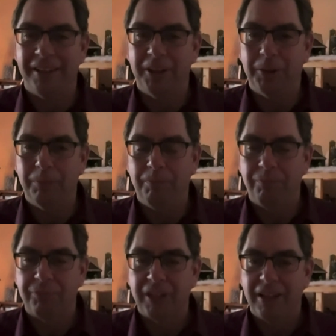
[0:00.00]
on
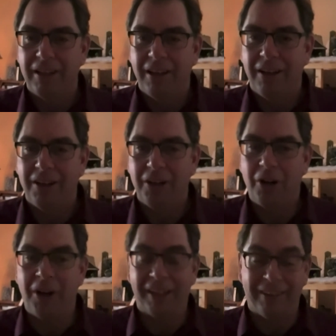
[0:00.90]

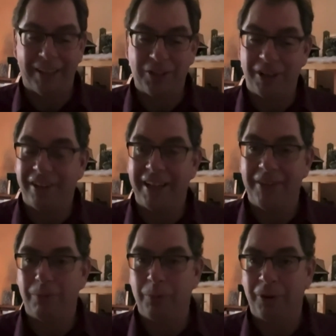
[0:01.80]
election
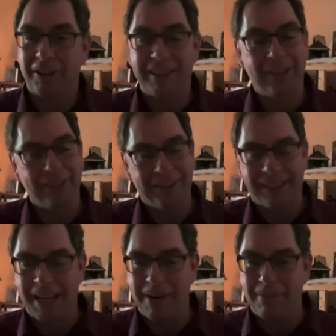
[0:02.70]
night, when we were sitting around
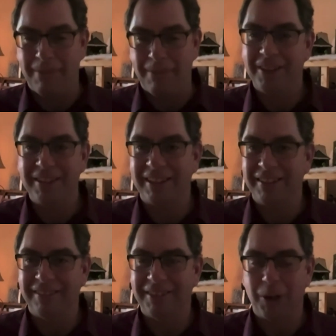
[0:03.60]
the campfires,
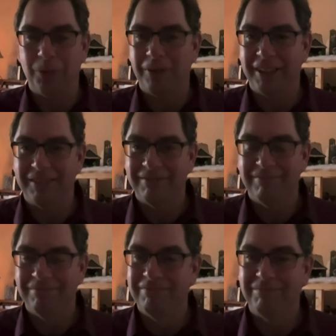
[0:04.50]
and we
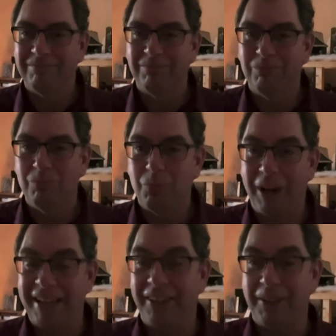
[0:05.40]

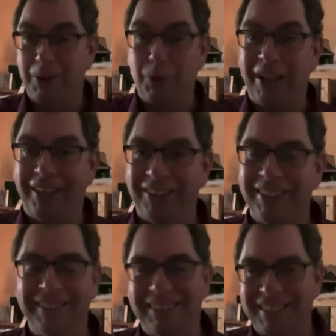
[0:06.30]
ran out of a trailer
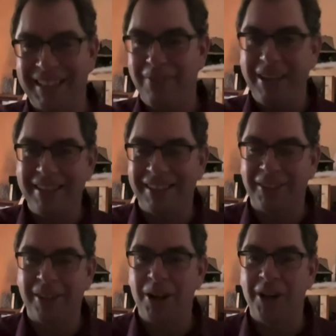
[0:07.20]
and the TV is
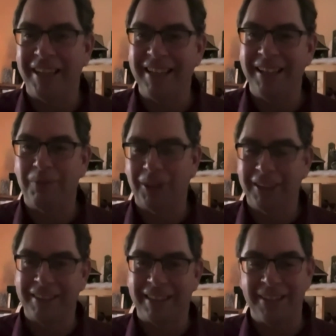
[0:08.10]
under the awning and
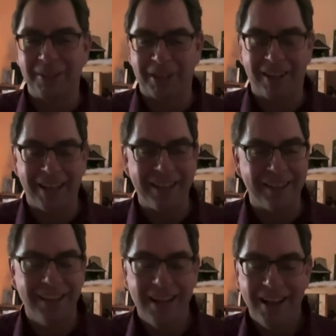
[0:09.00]
we're sitting outside, and